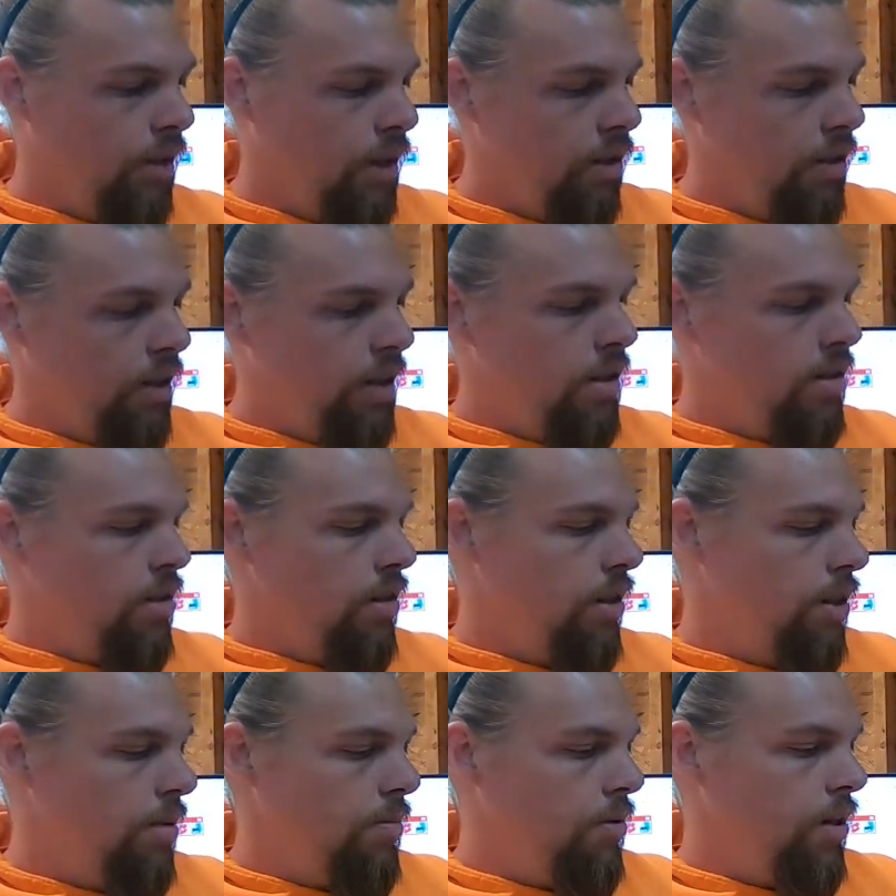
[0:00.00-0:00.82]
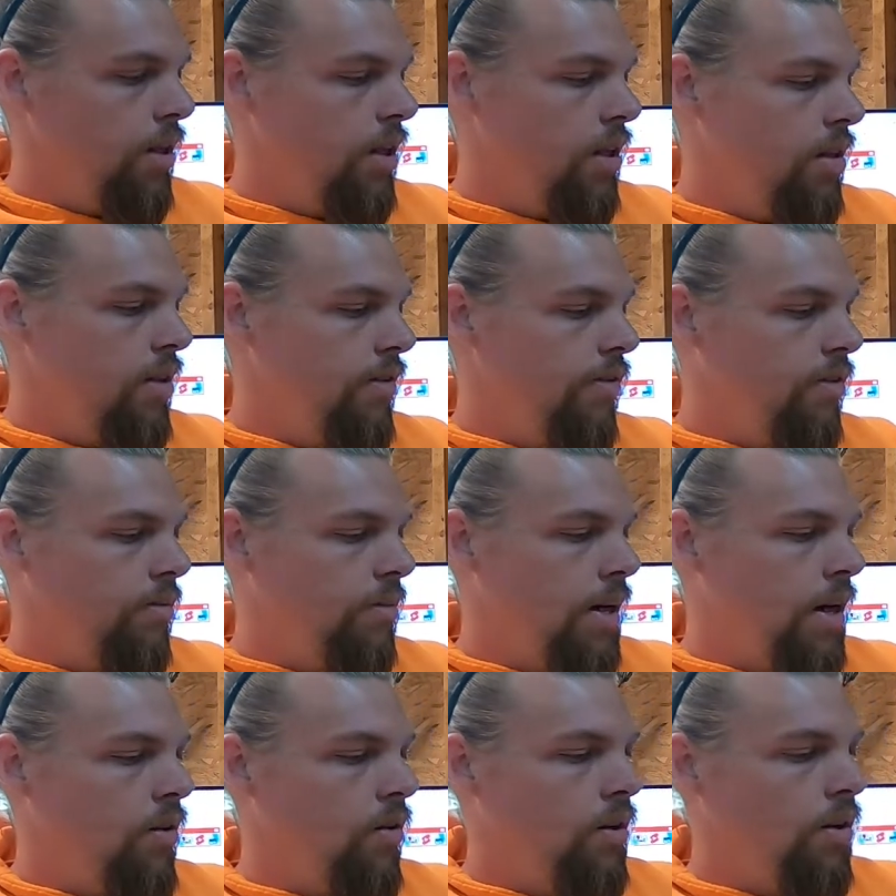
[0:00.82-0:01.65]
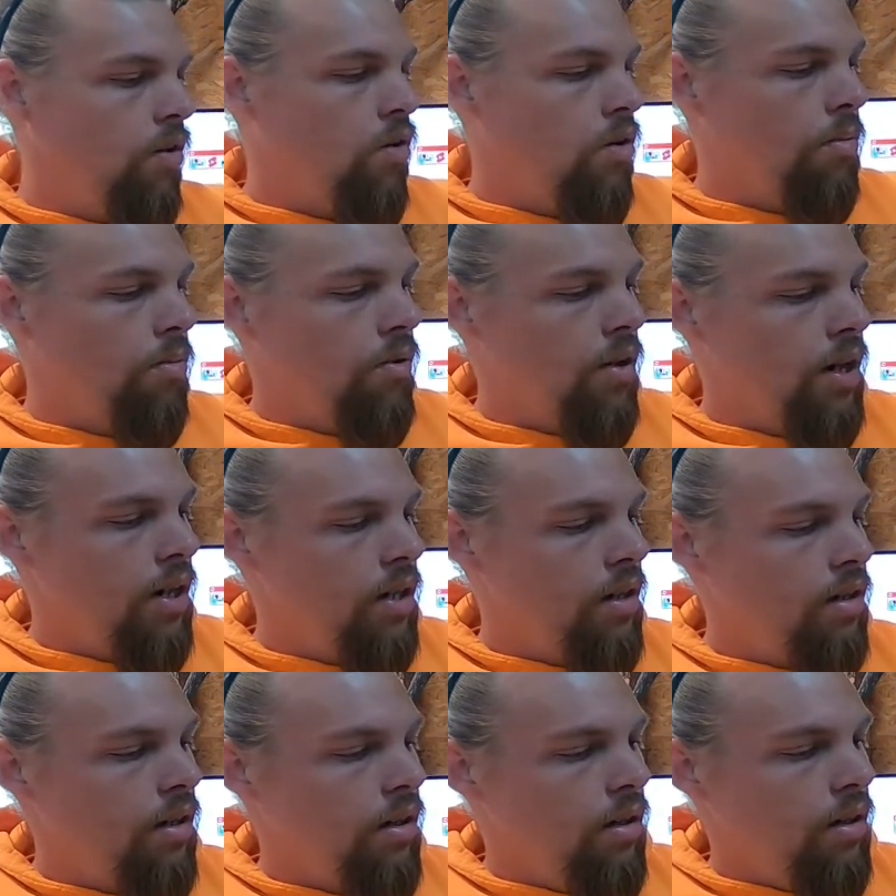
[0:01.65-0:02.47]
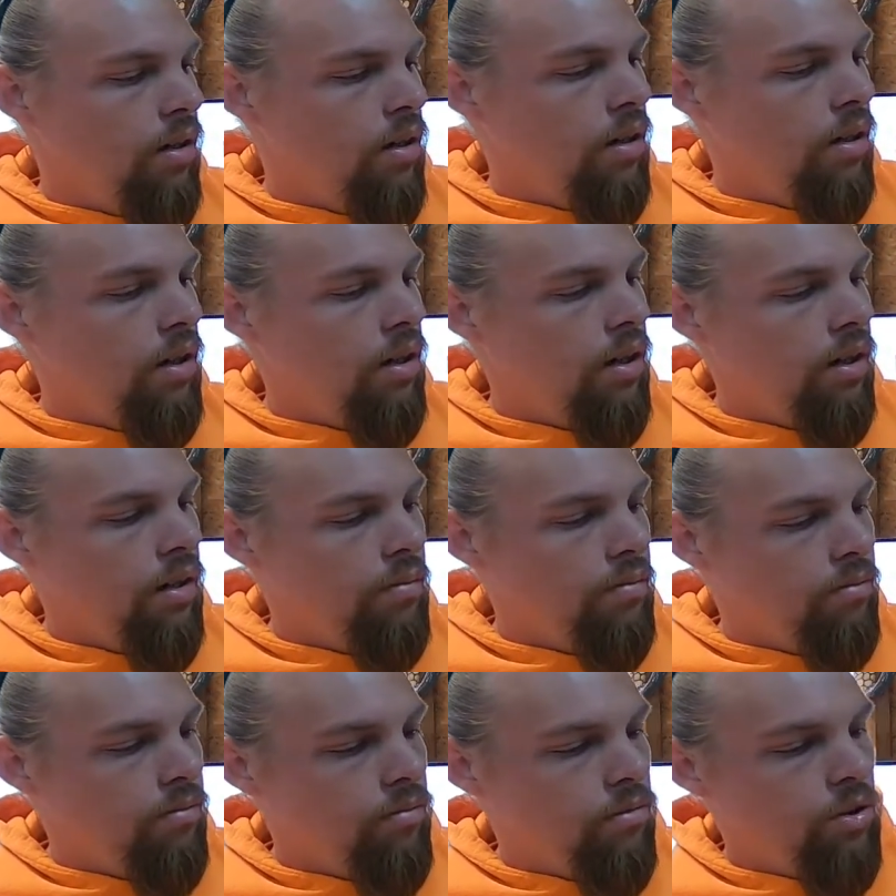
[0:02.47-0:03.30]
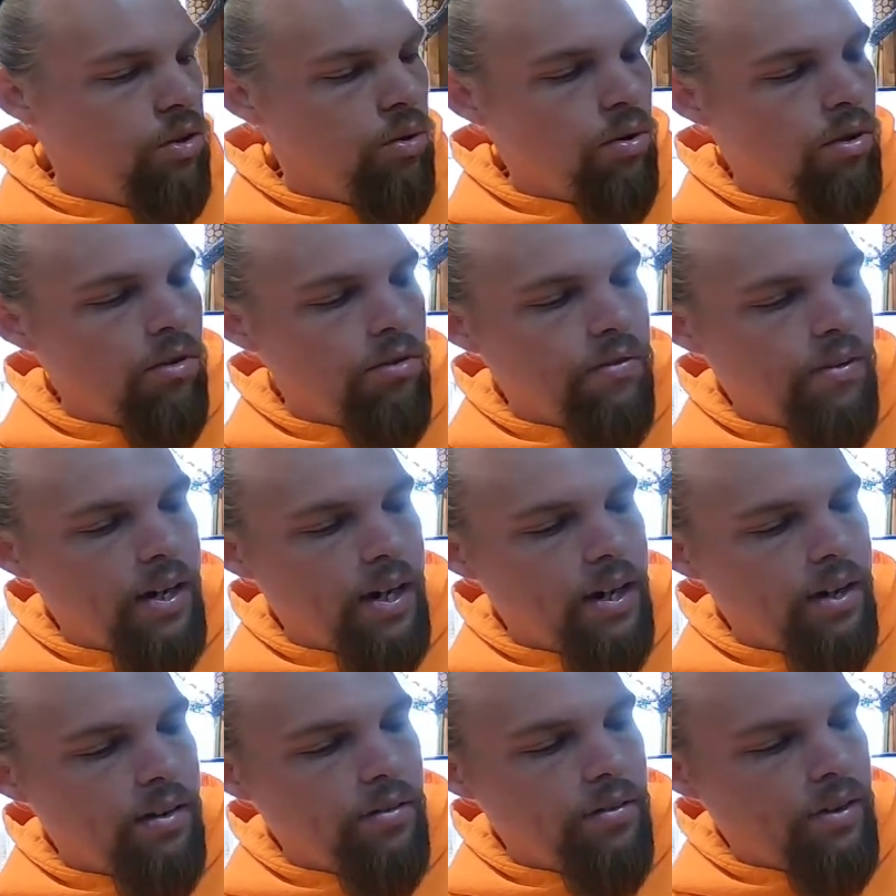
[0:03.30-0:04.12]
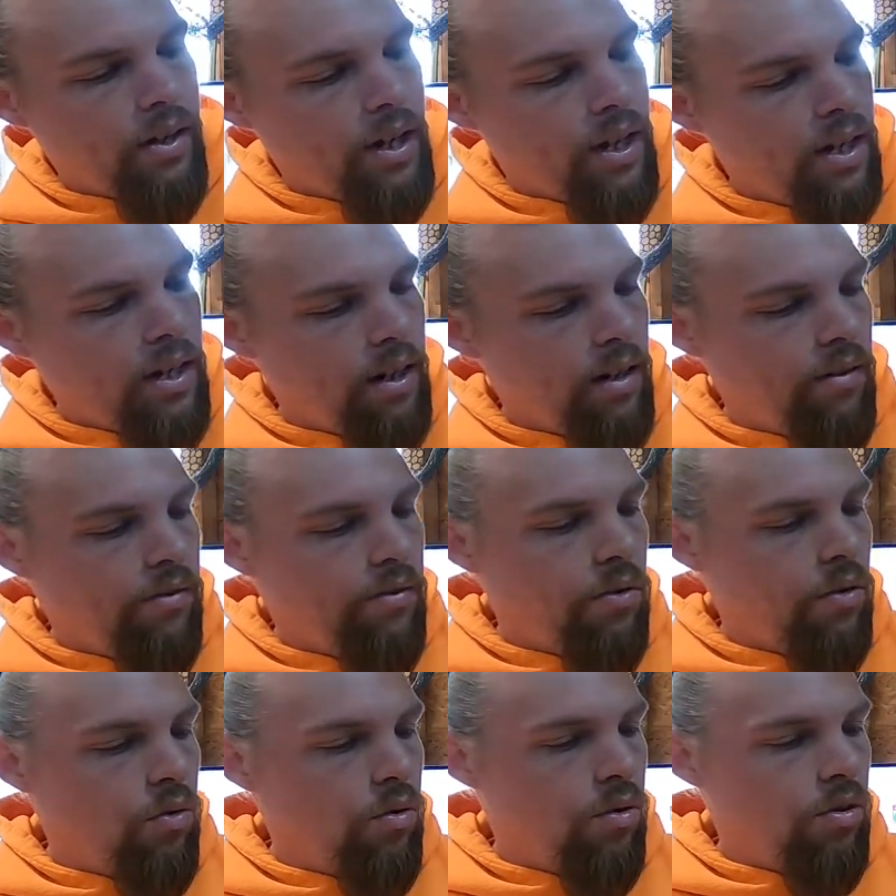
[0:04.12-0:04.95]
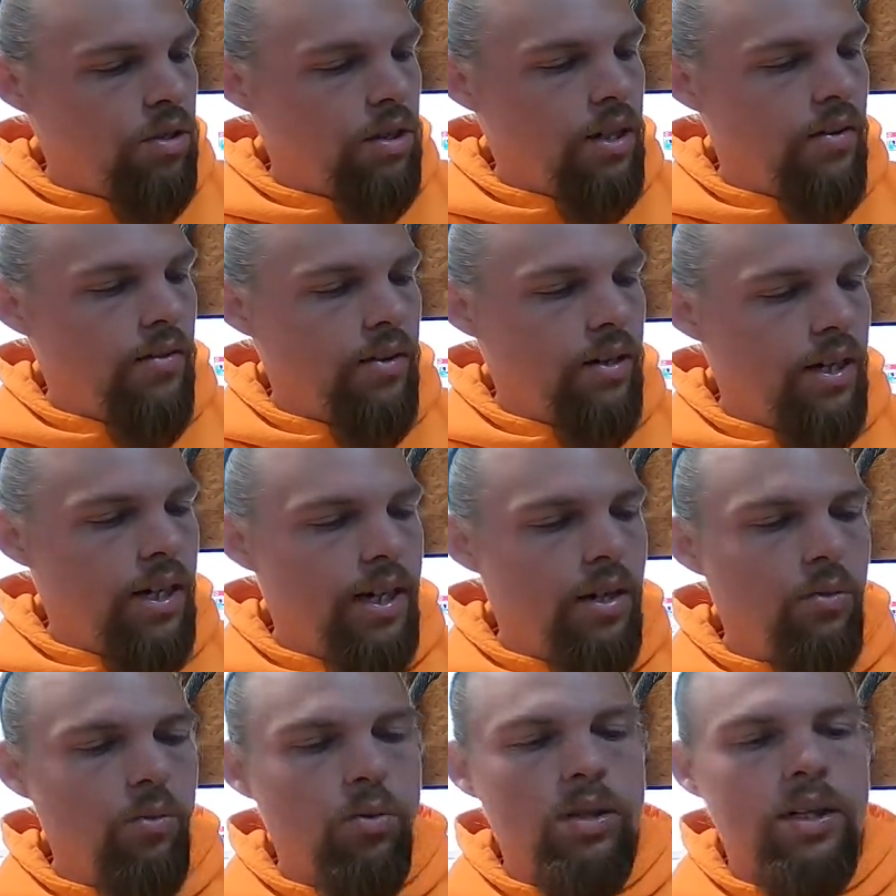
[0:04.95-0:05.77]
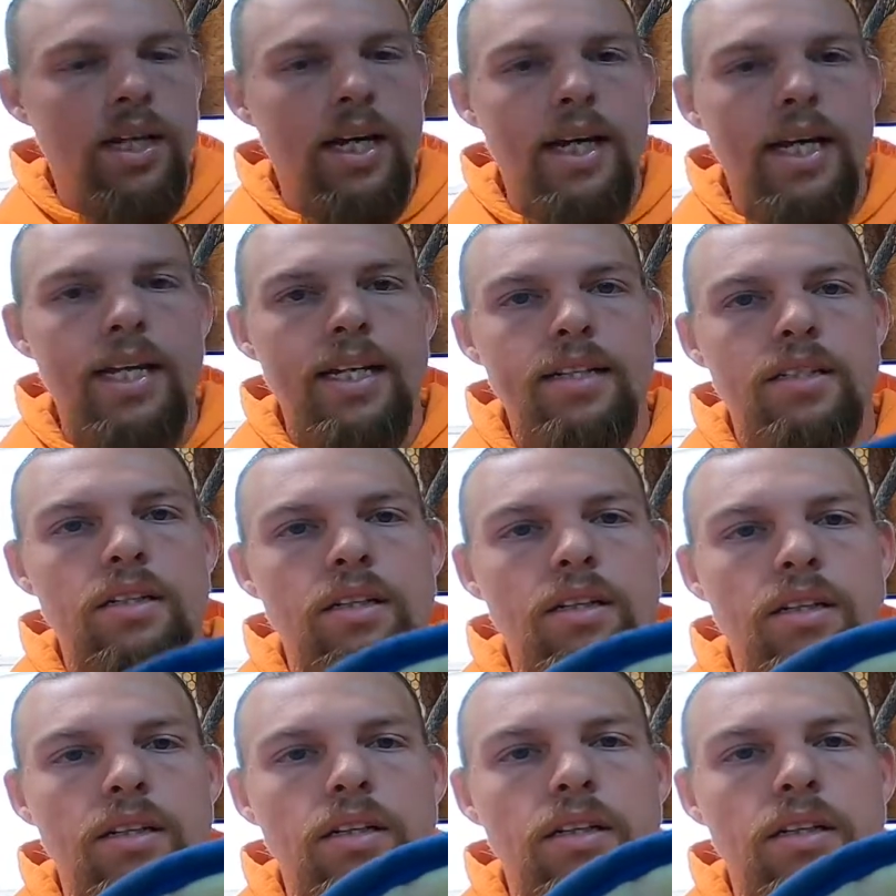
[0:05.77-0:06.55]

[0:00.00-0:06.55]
here is a number here for Bauer Incorporated, 205-884-7918.